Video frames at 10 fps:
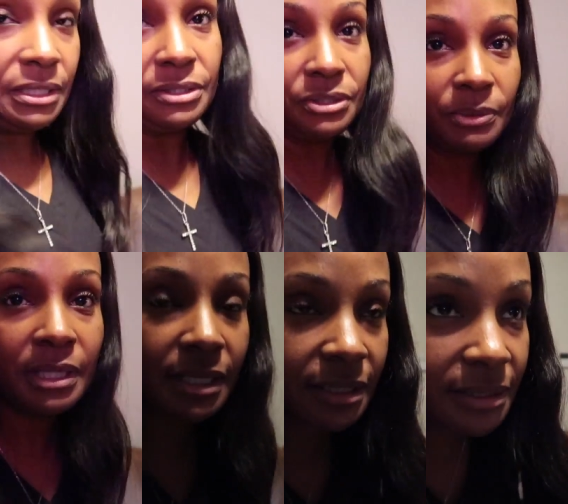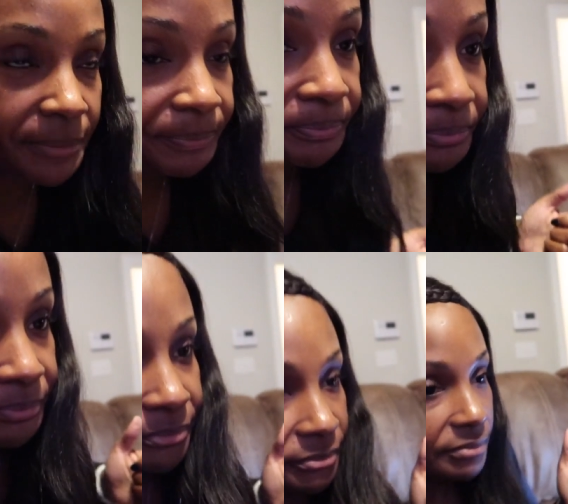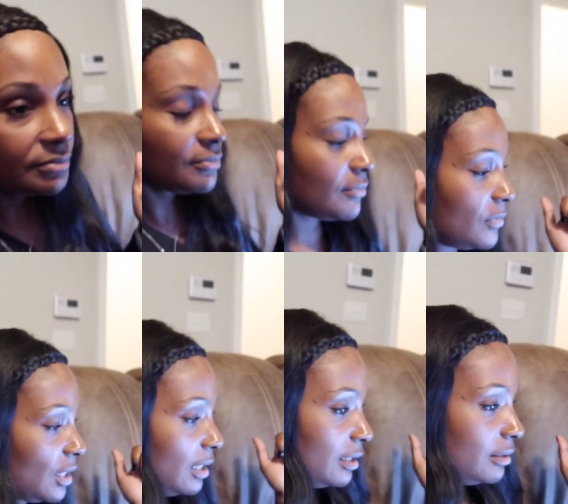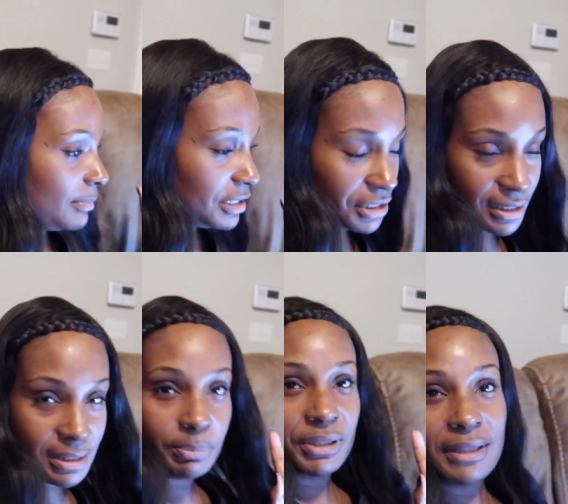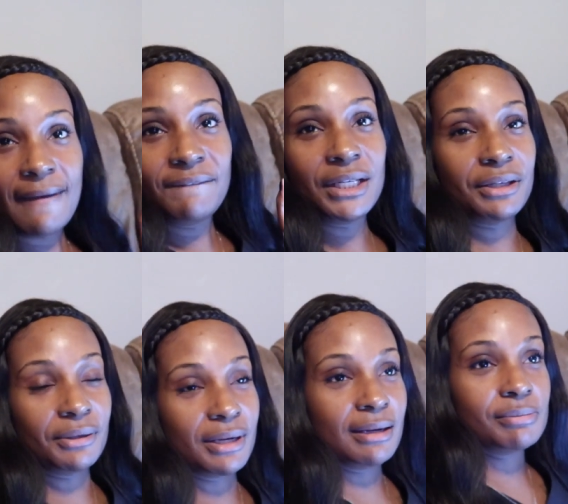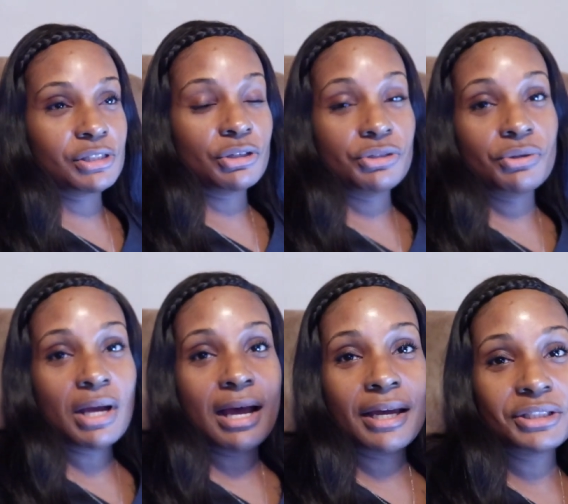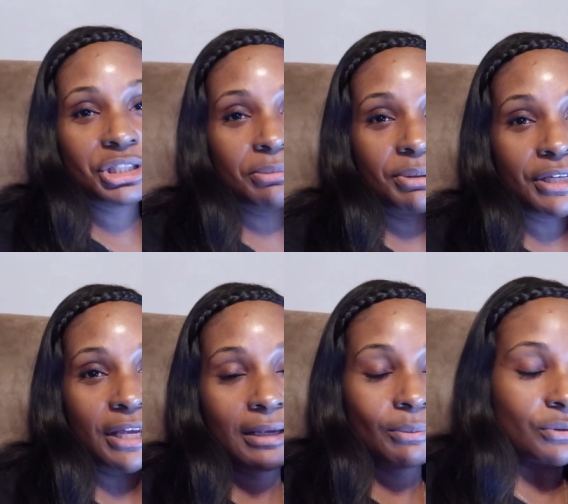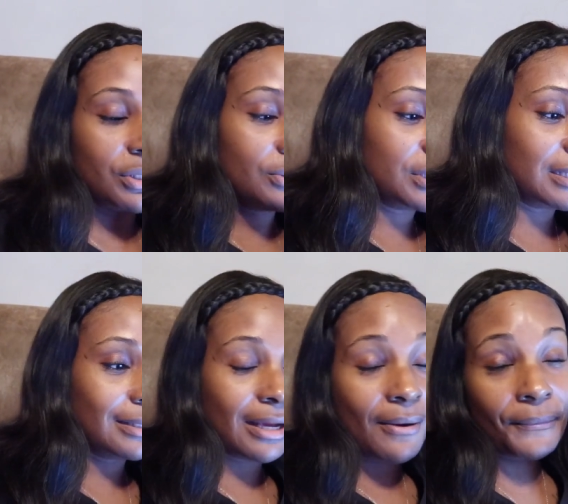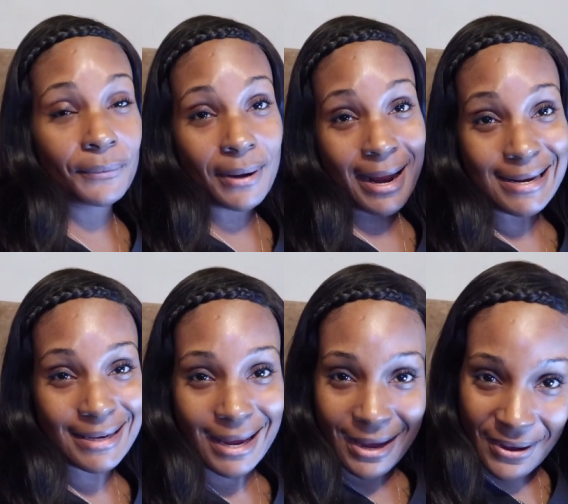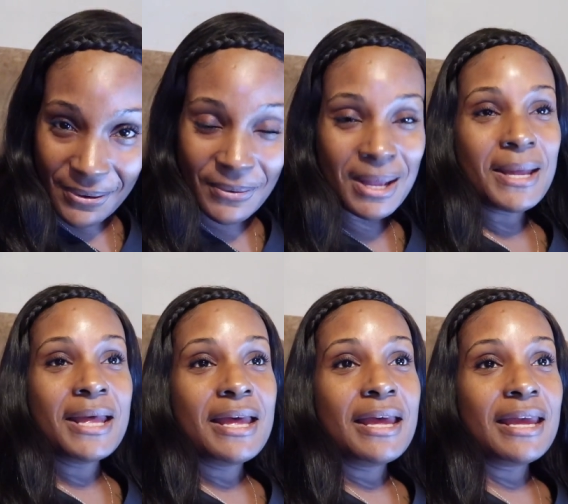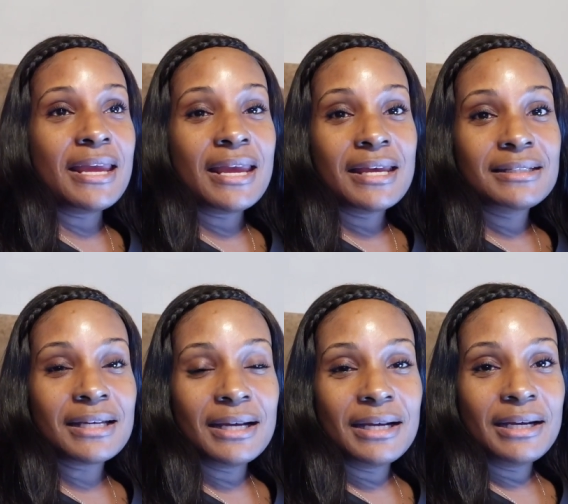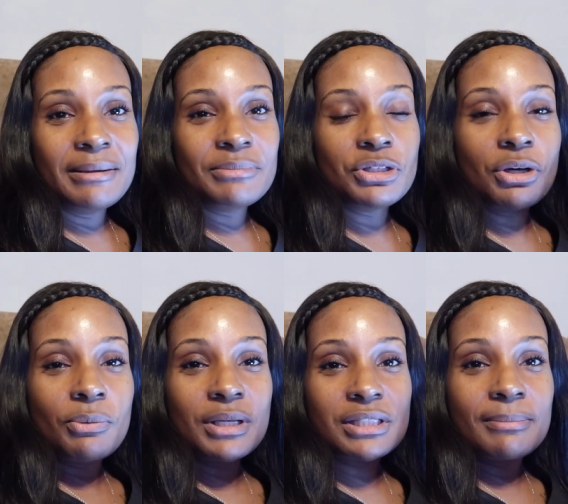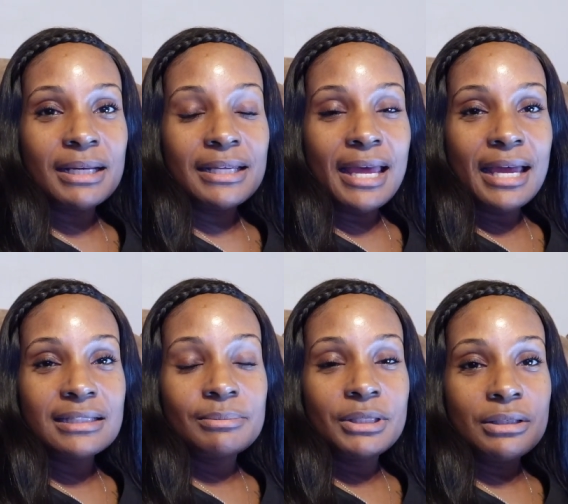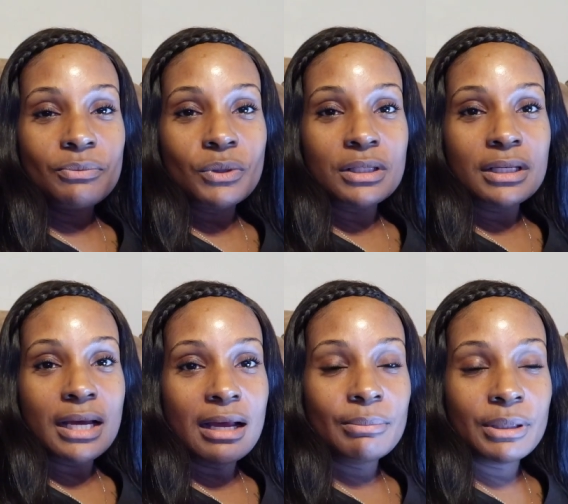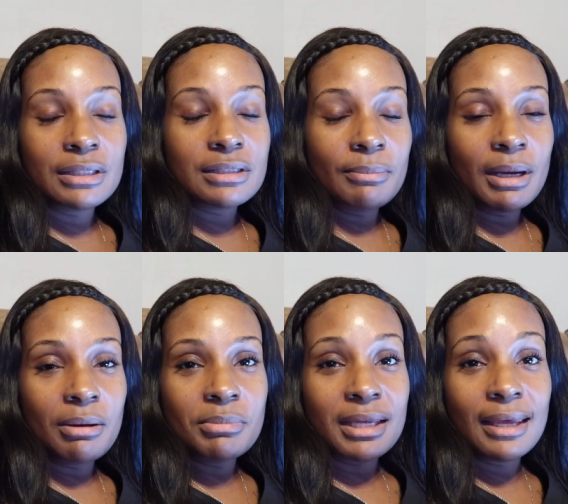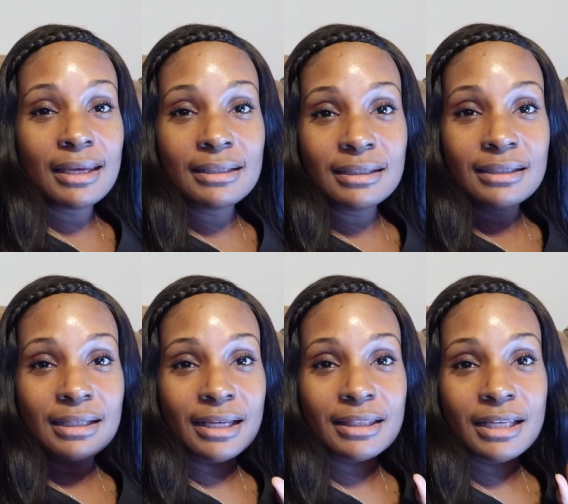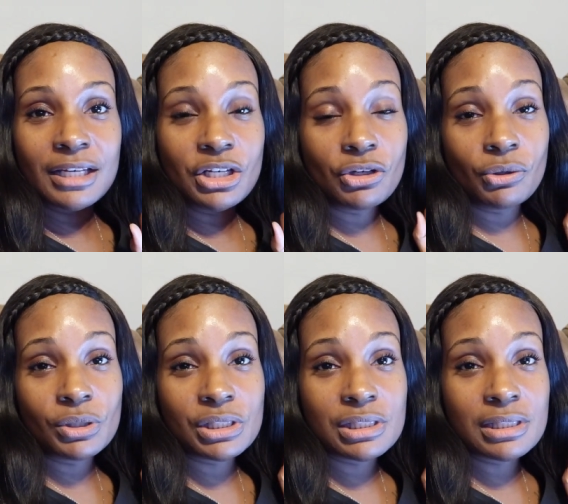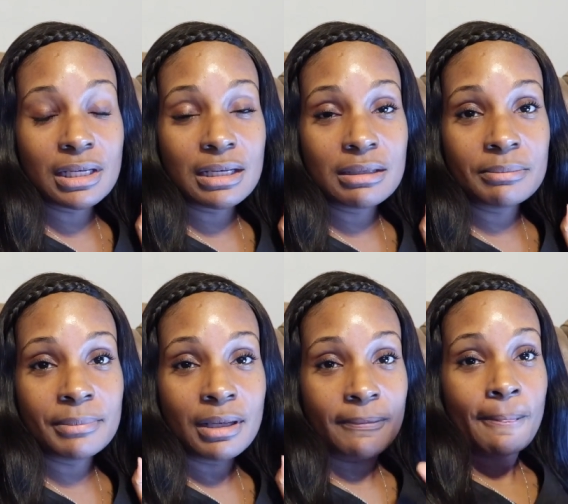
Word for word: here doing this. Um, I just put that video up so you guys should be able to see that right now. And um, you know what? Somebody asked me in one of the comments about Mikayla, like they didn't notice um,